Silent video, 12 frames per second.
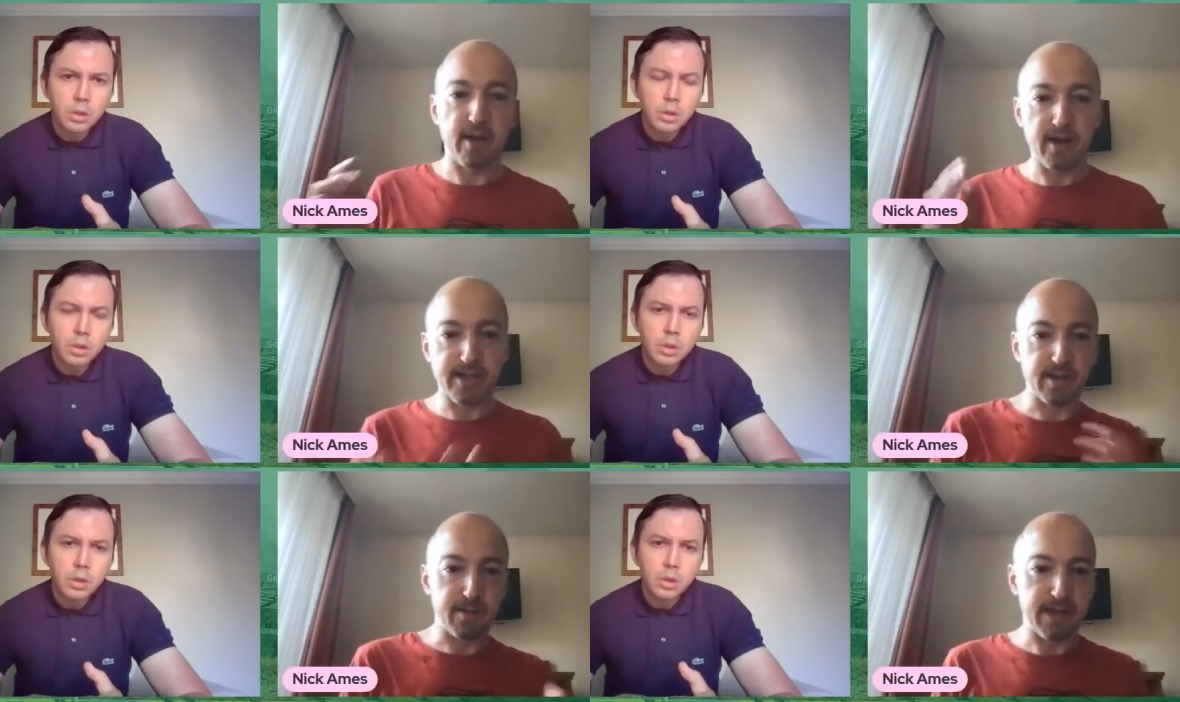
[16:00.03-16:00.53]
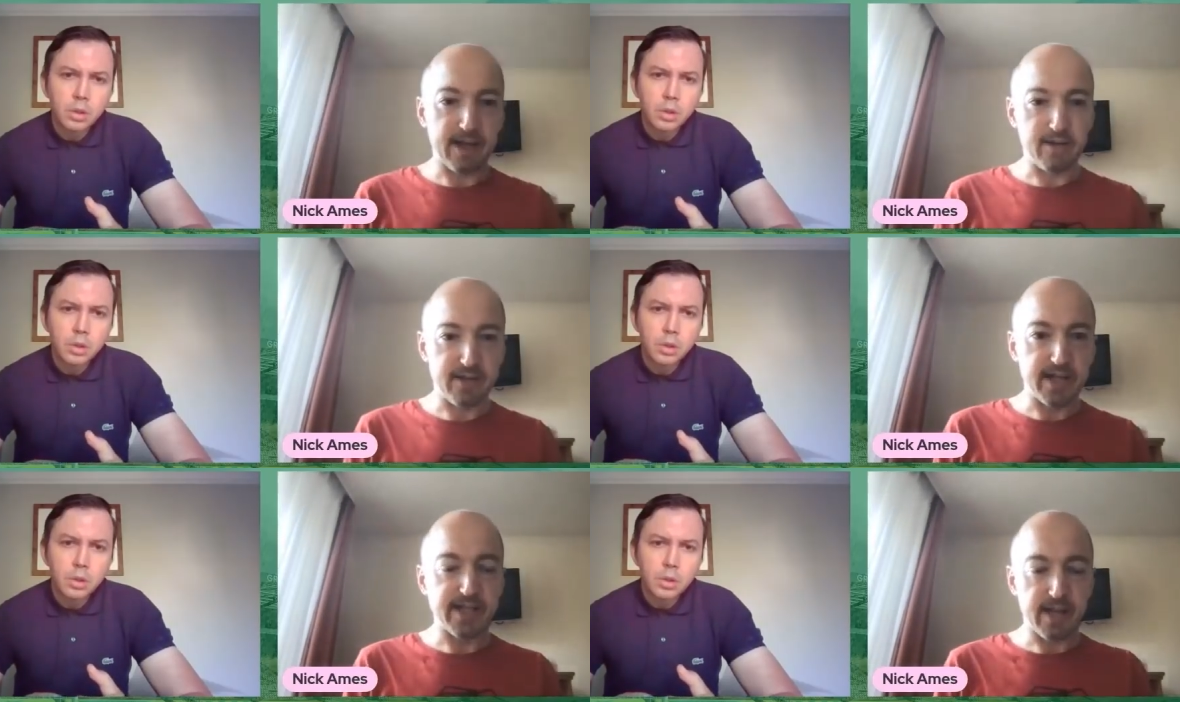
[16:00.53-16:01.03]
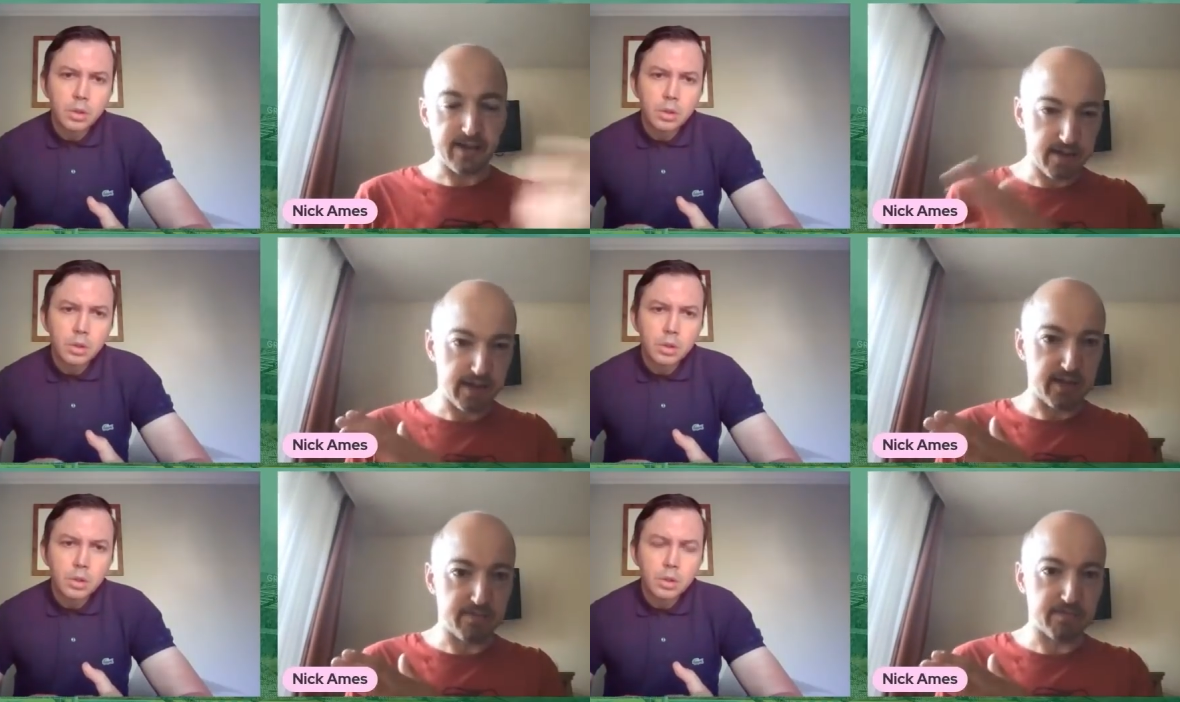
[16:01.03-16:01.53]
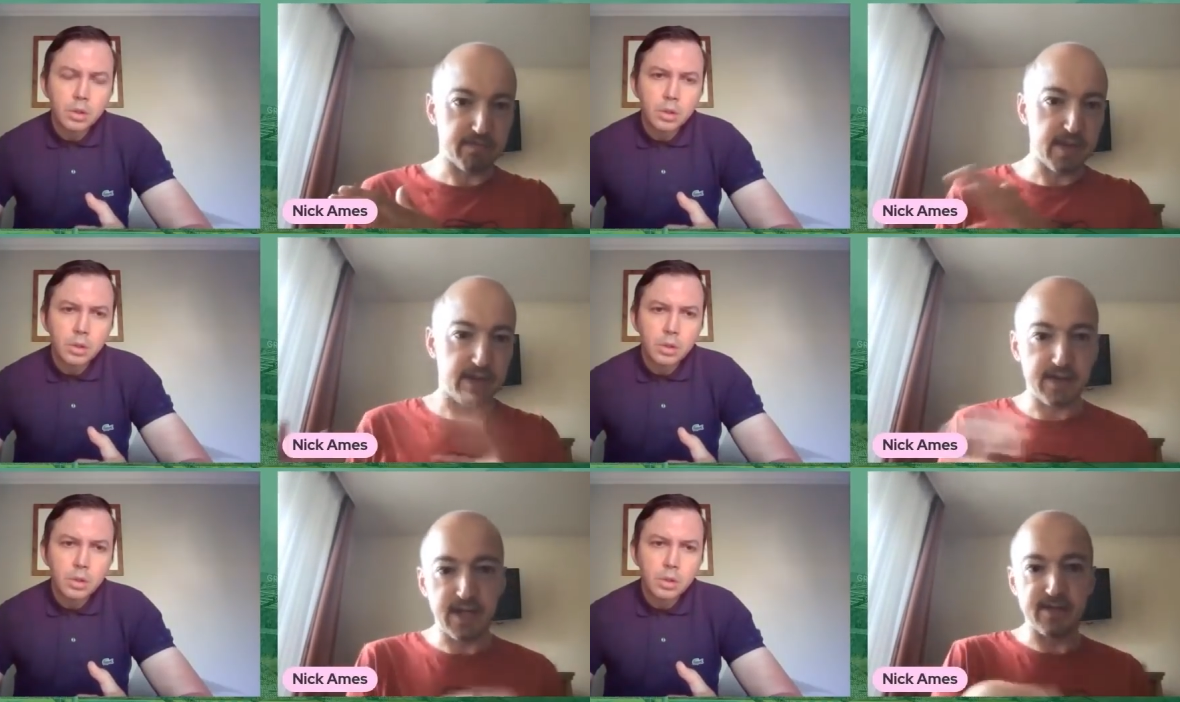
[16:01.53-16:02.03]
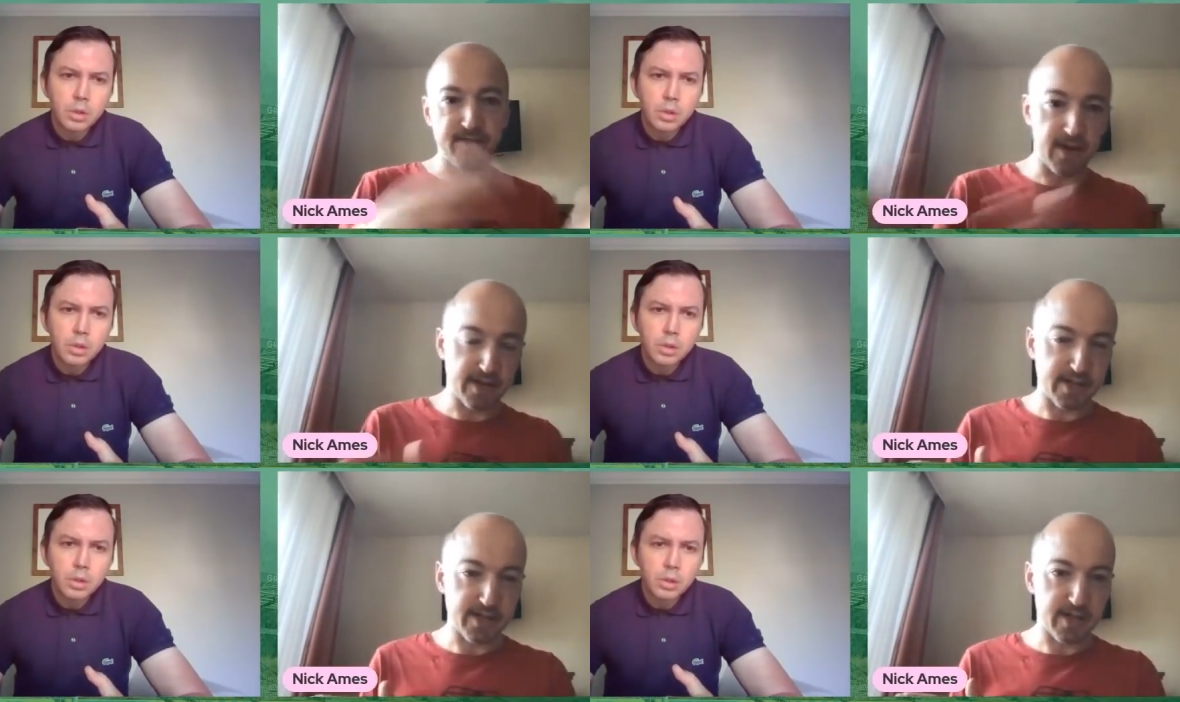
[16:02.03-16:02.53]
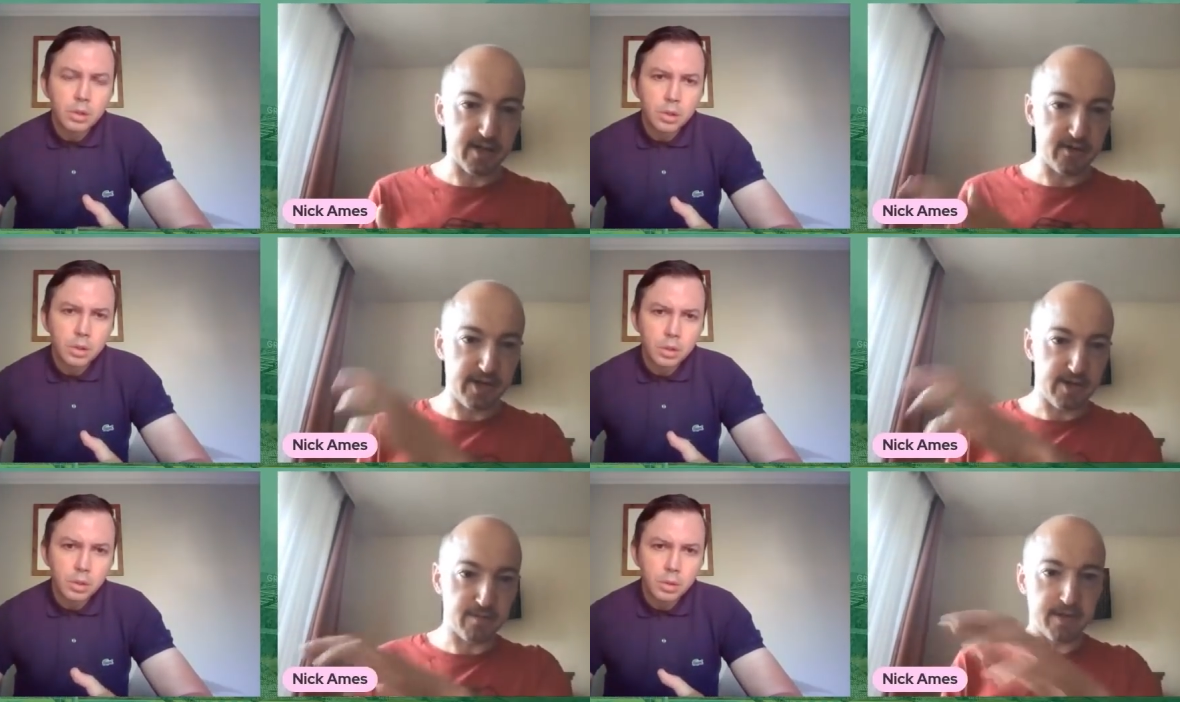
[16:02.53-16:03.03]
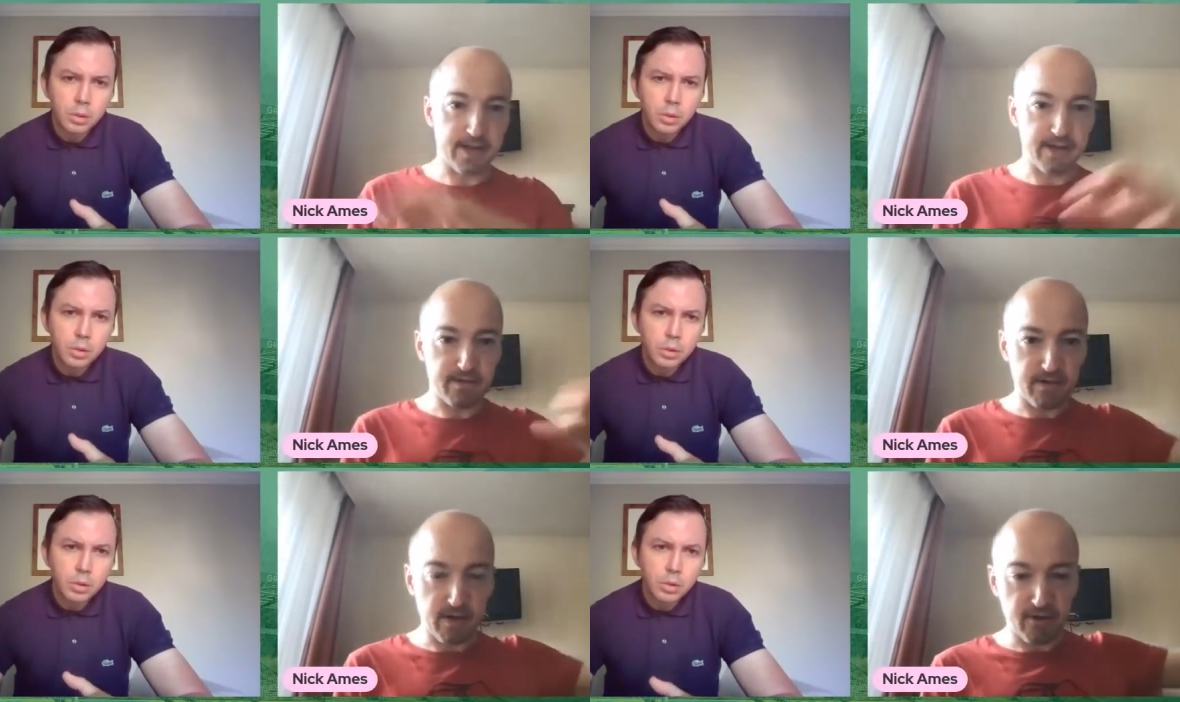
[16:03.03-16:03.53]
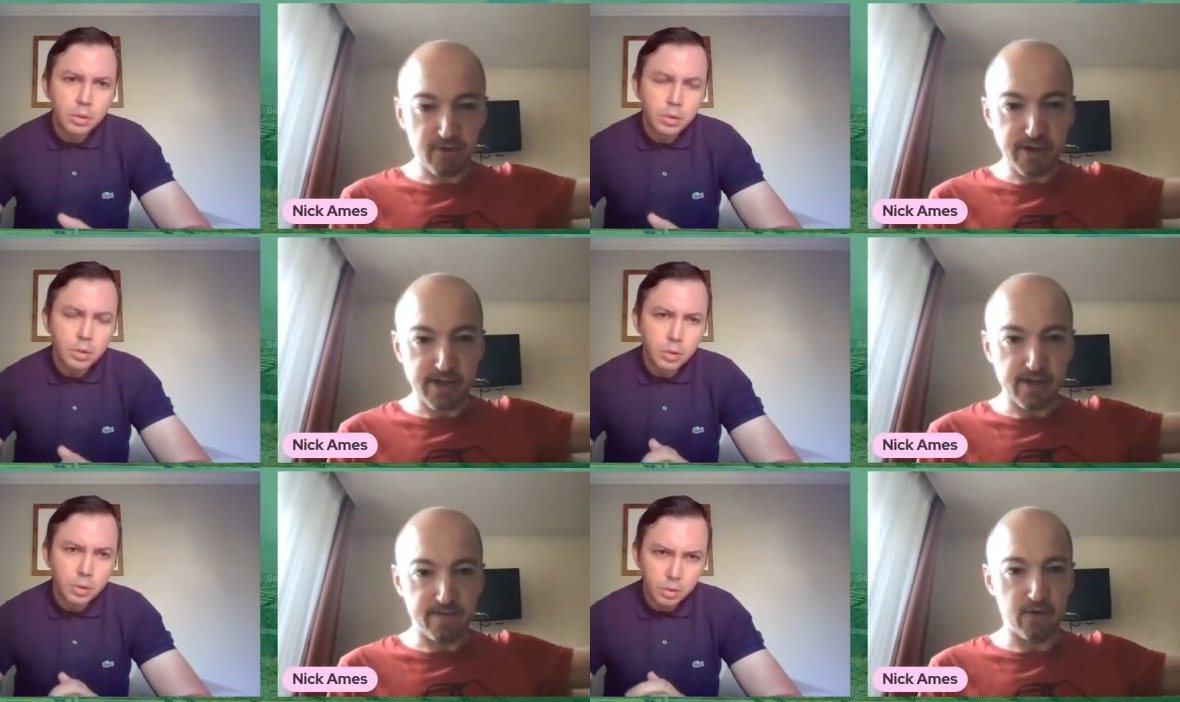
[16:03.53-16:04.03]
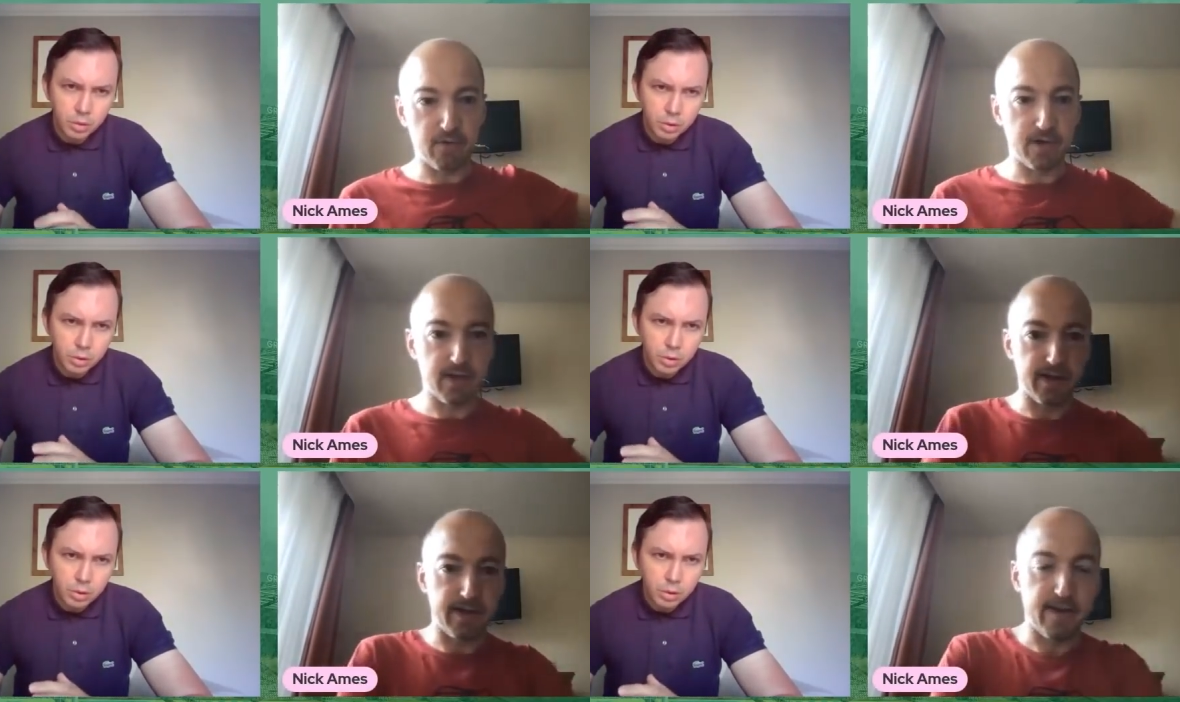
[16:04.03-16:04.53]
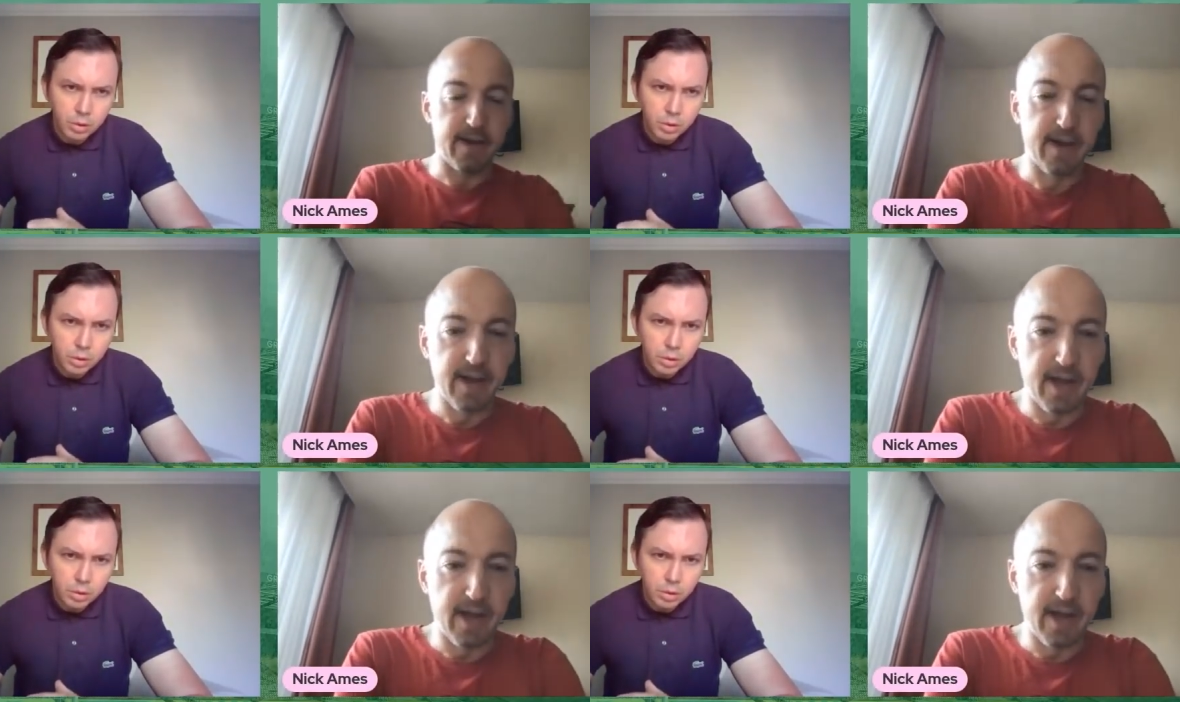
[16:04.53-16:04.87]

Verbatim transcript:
Speaker 1: there are similarities in in, in he's versatile. He can play across that forward line,